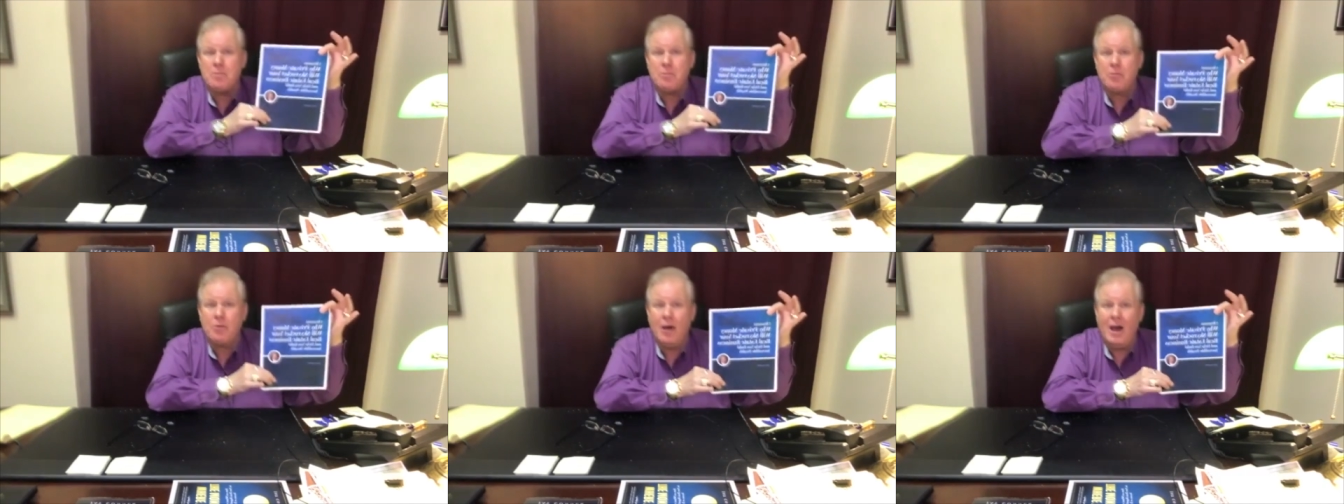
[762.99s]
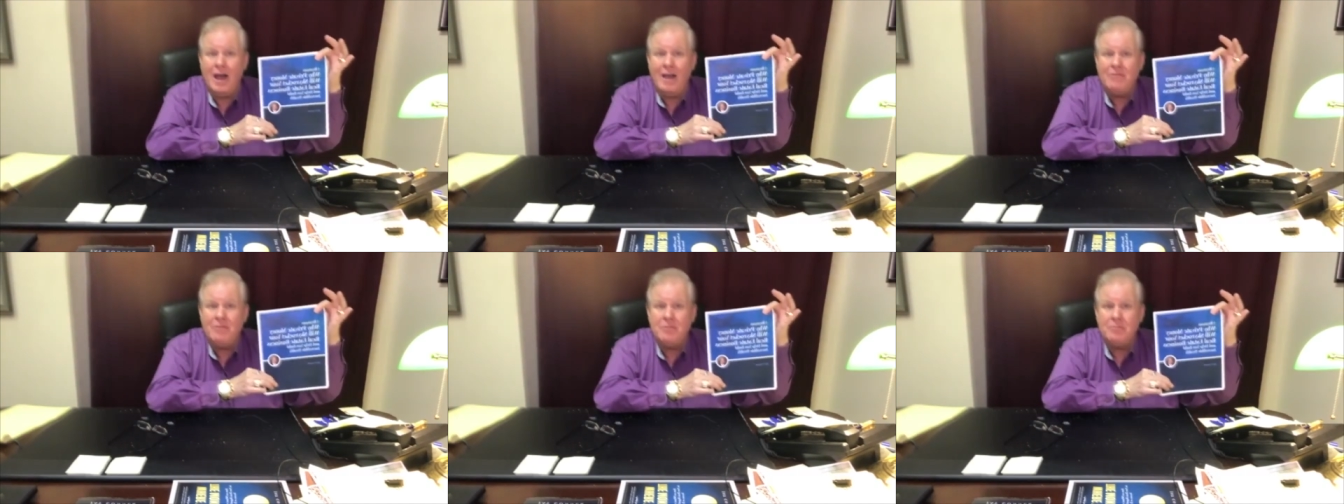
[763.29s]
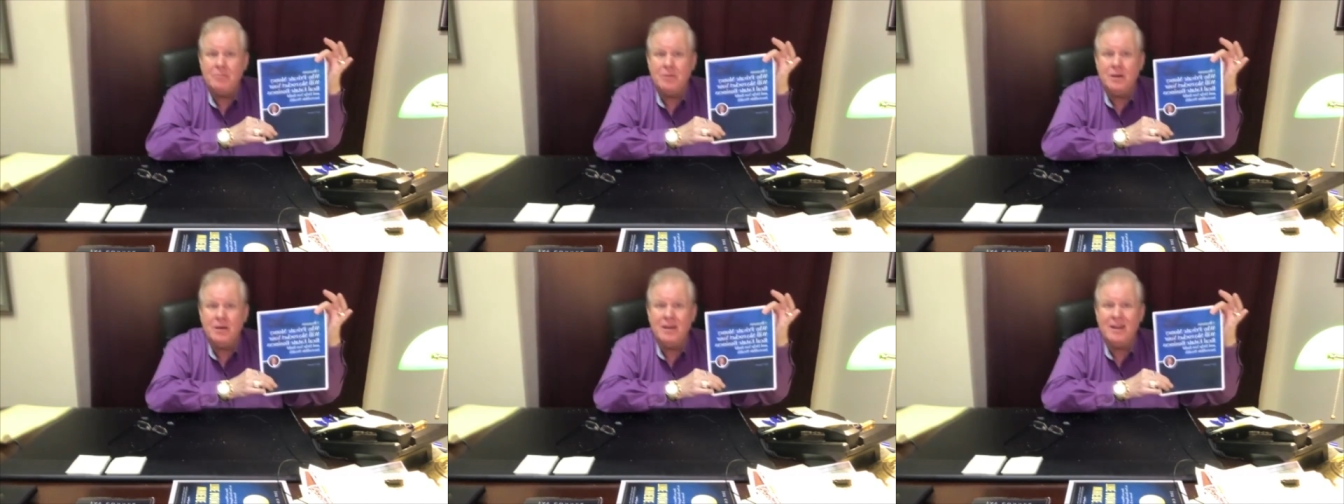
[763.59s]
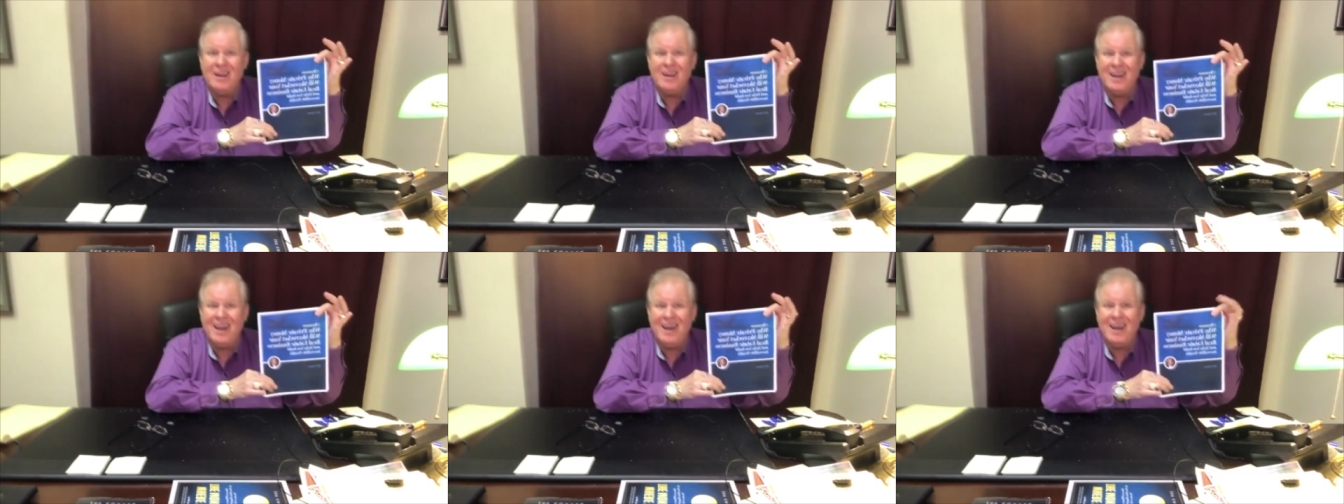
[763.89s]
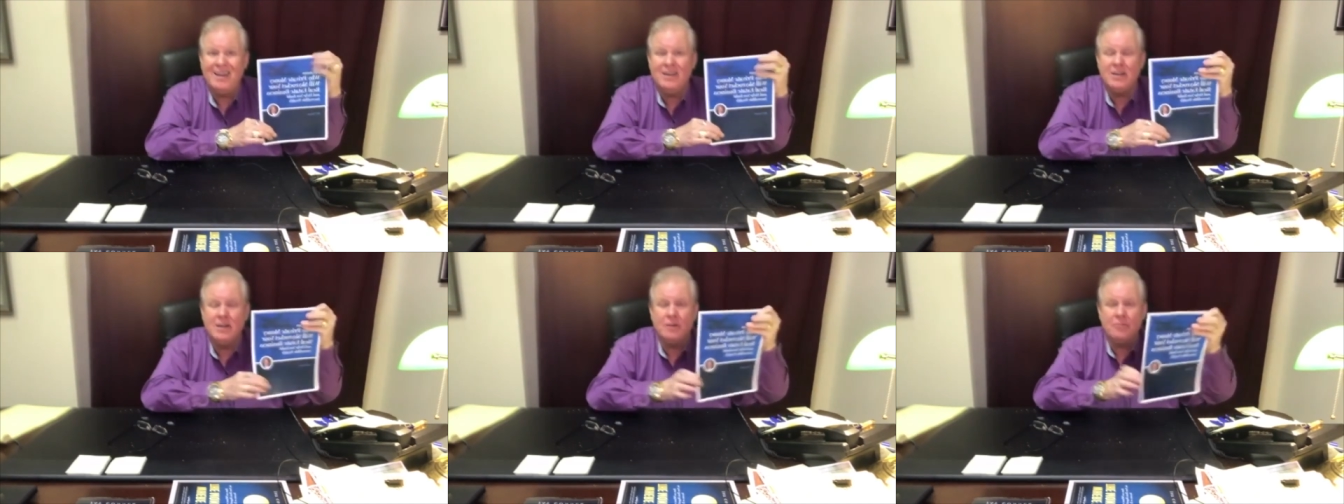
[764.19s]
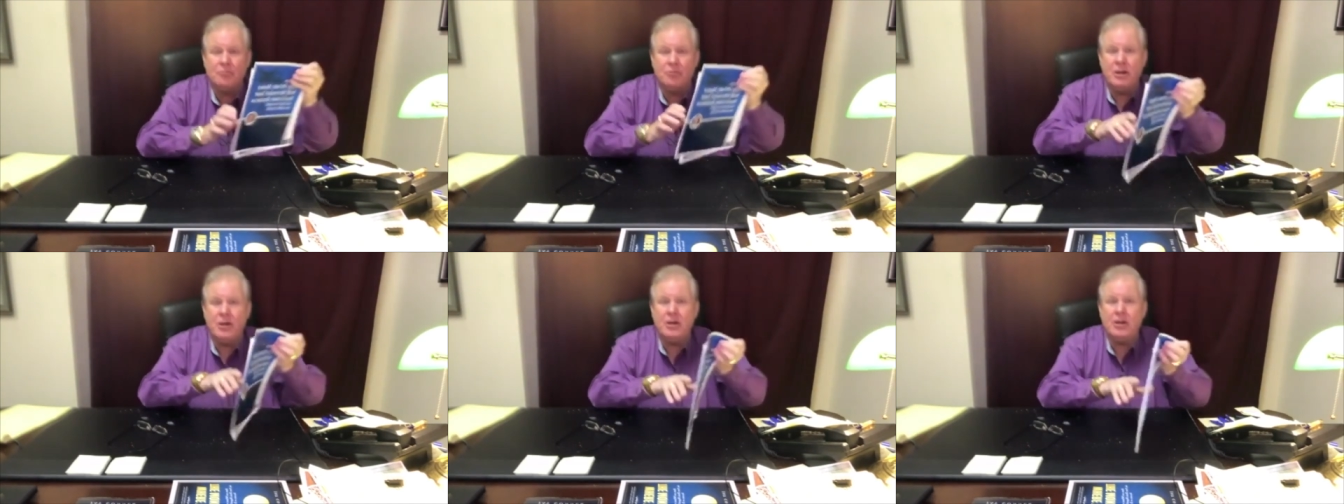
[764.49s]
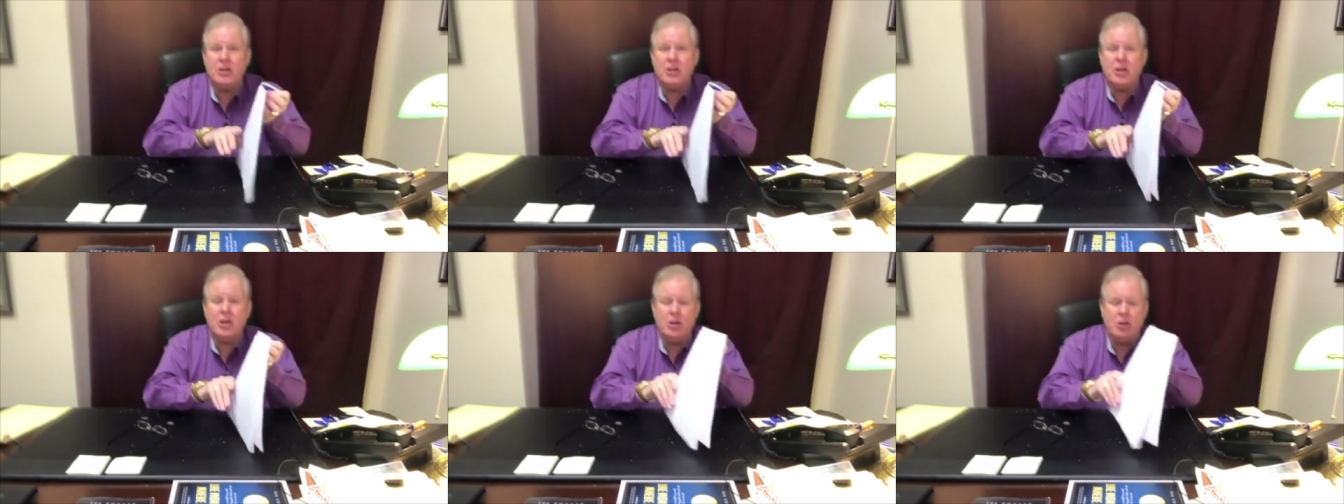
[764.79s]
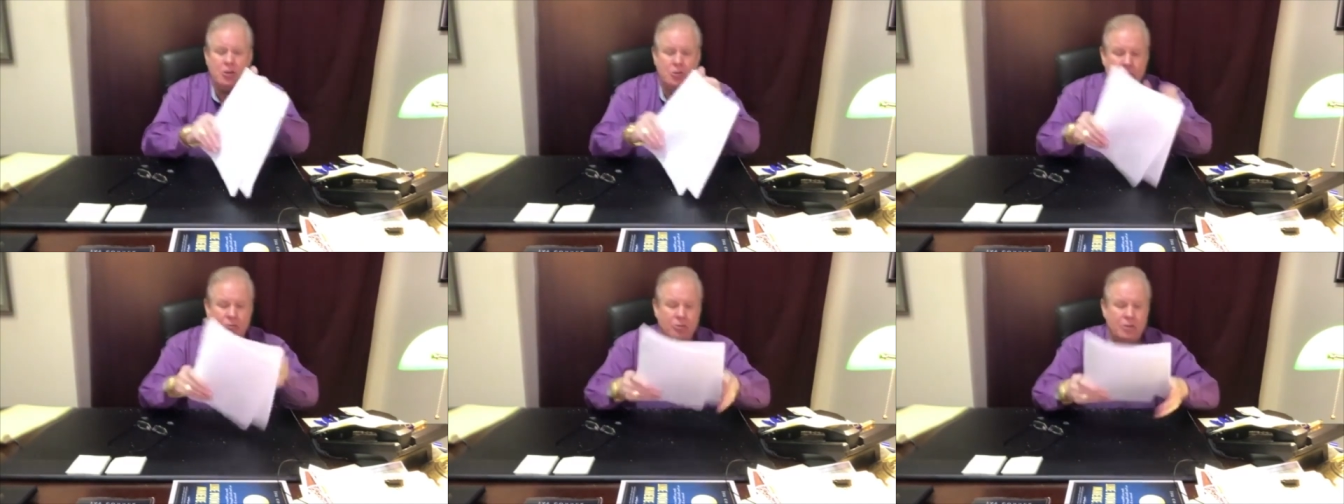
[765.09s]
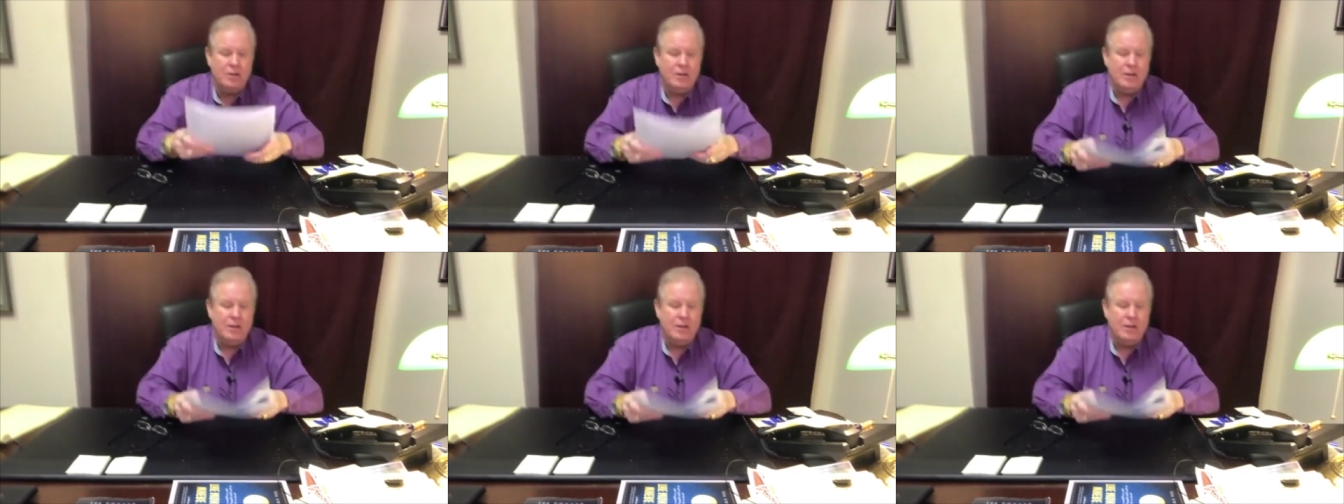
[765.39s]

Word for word: private money lined up ready to go.